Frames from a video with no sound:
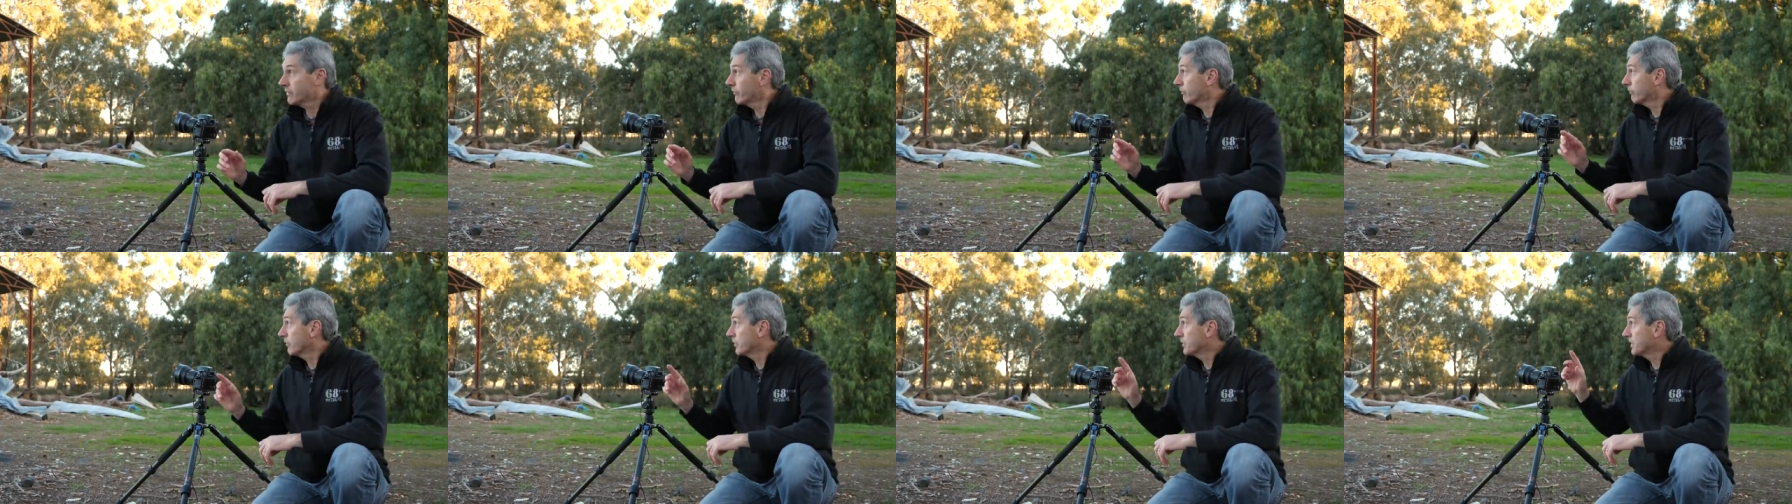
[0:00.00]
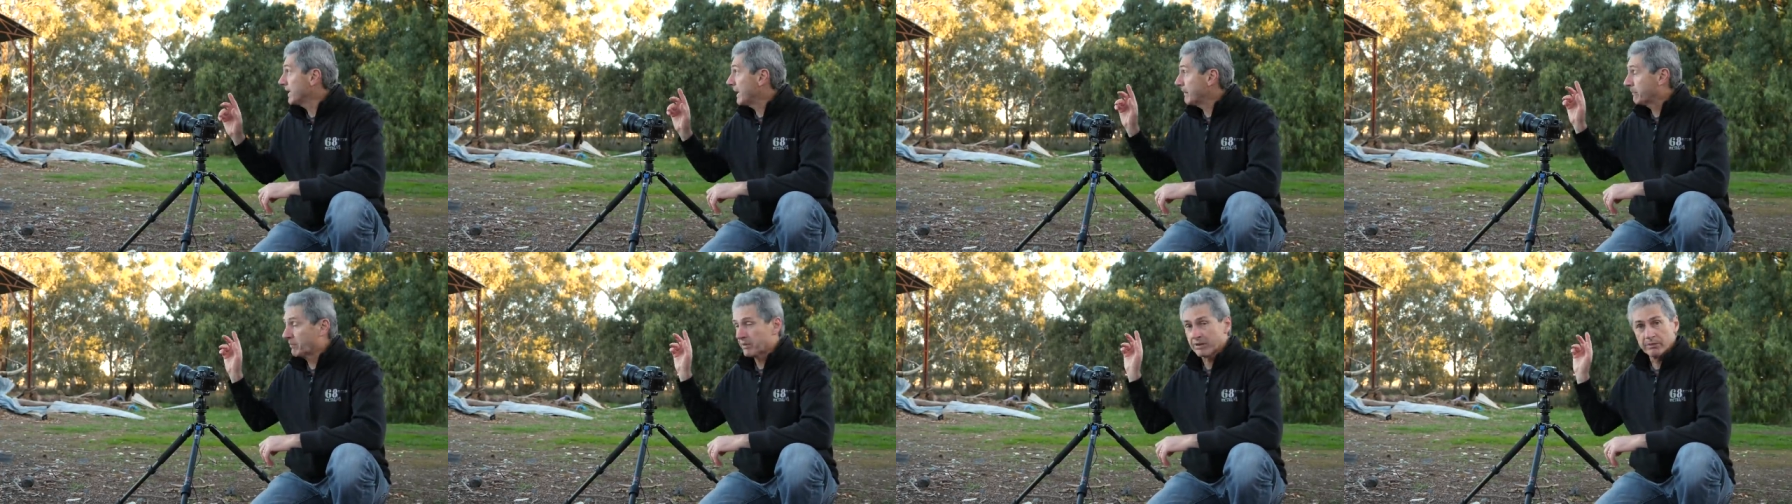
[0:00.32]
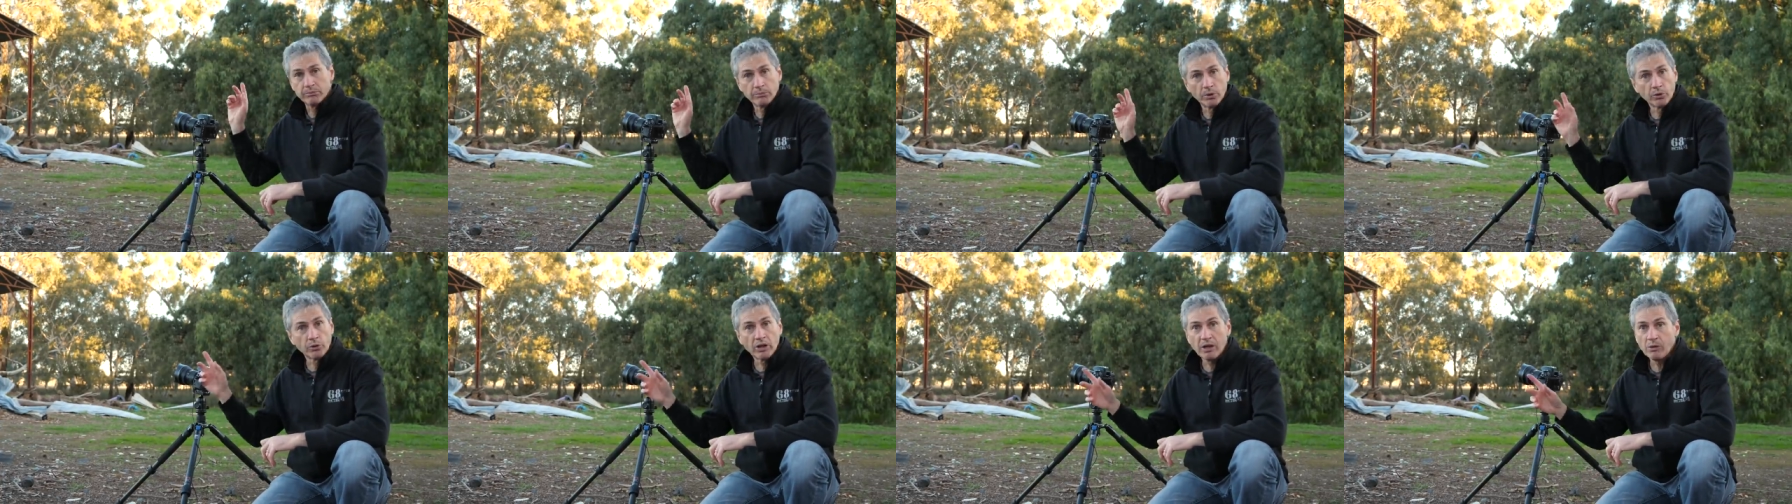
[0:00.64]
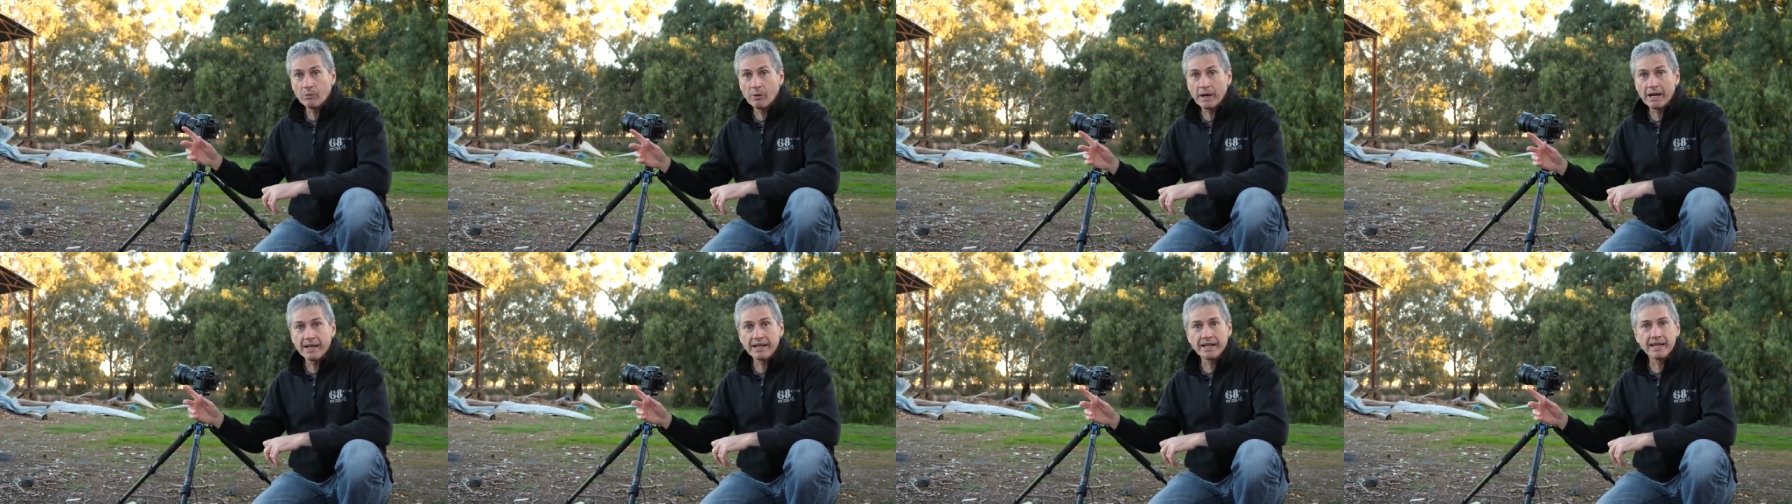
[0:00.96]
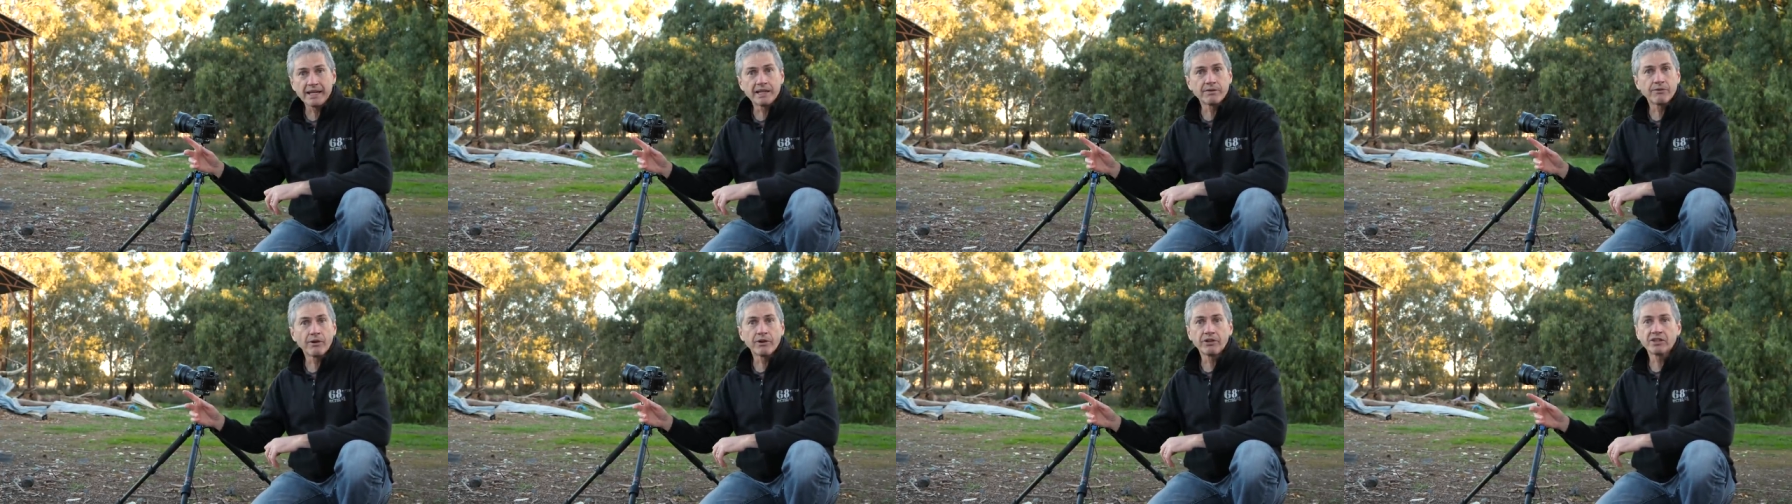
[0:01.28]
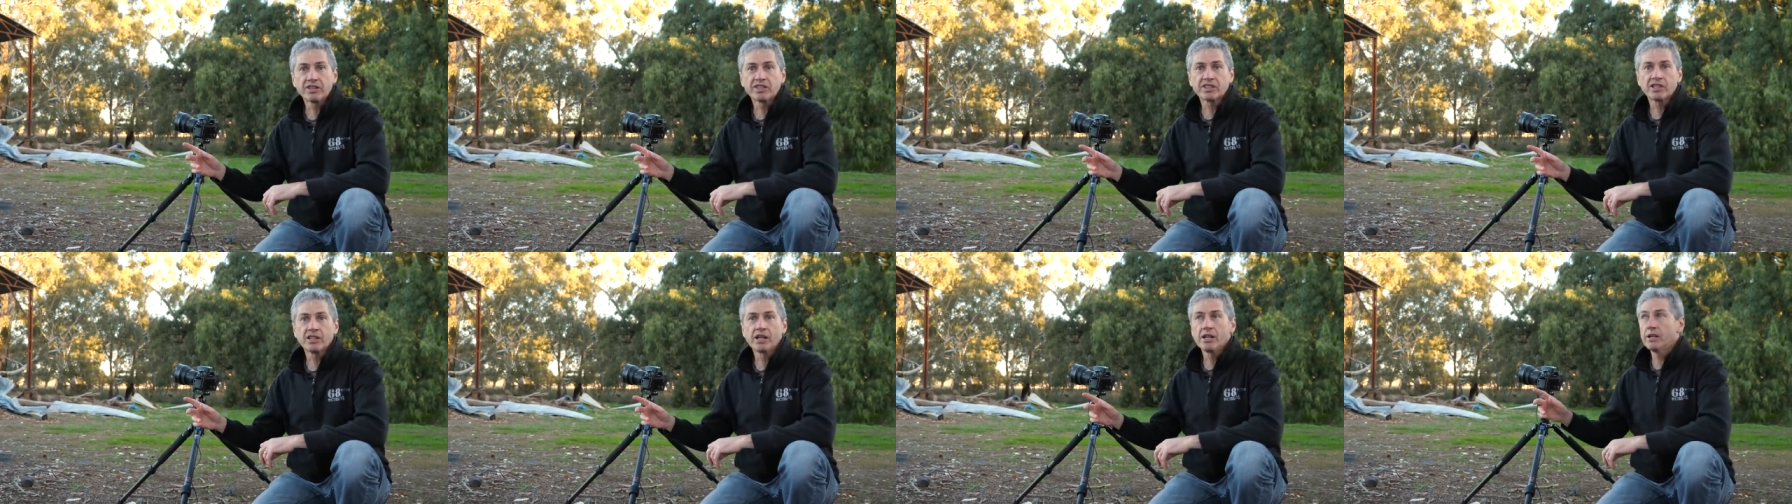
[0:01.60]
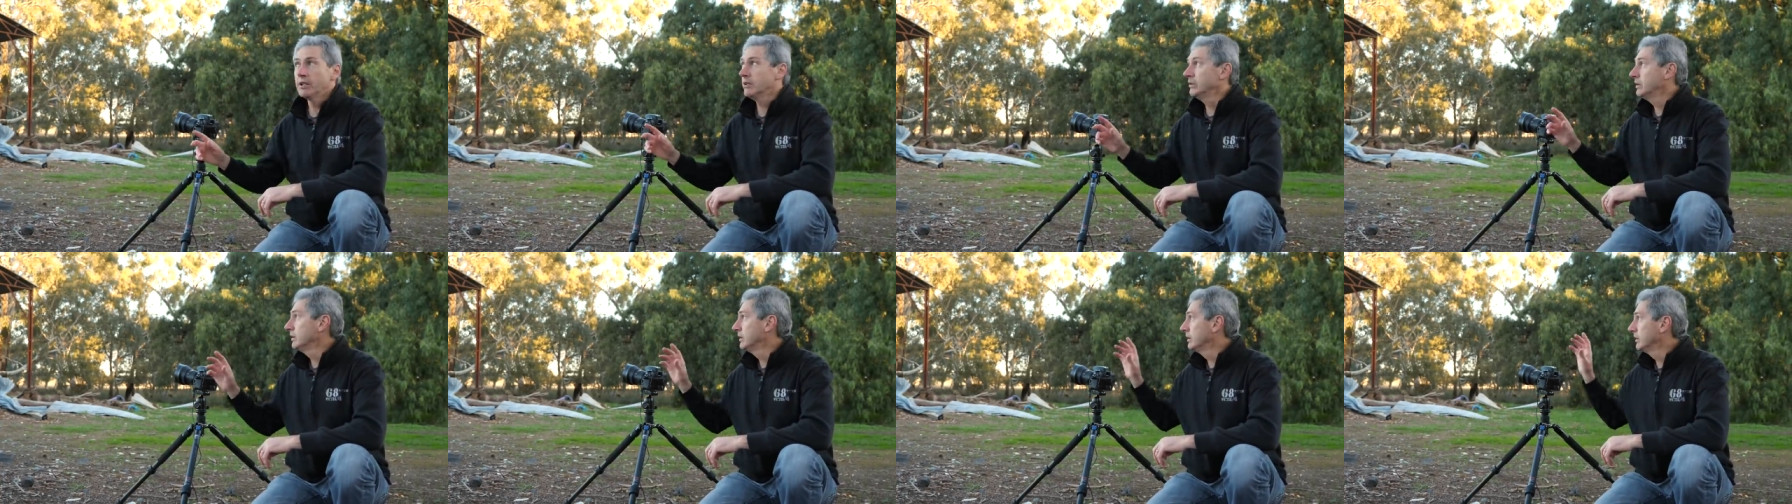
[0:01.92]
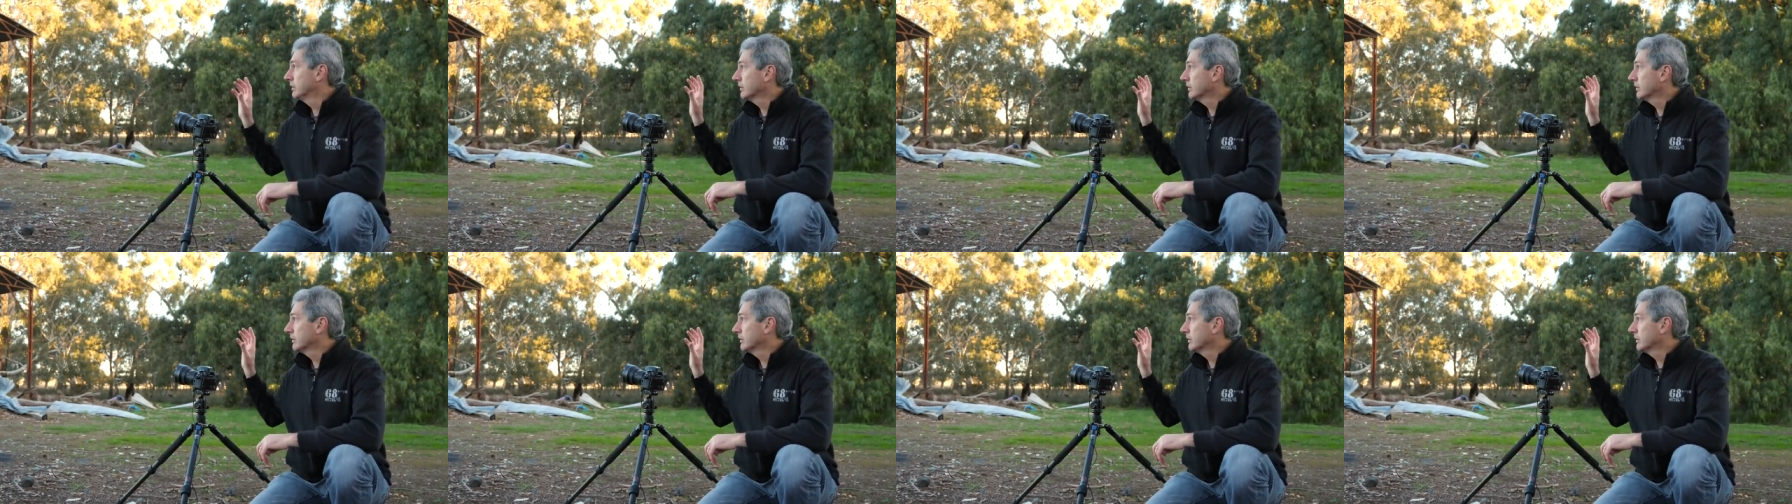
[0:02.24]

for example, the Milky Way is very slow,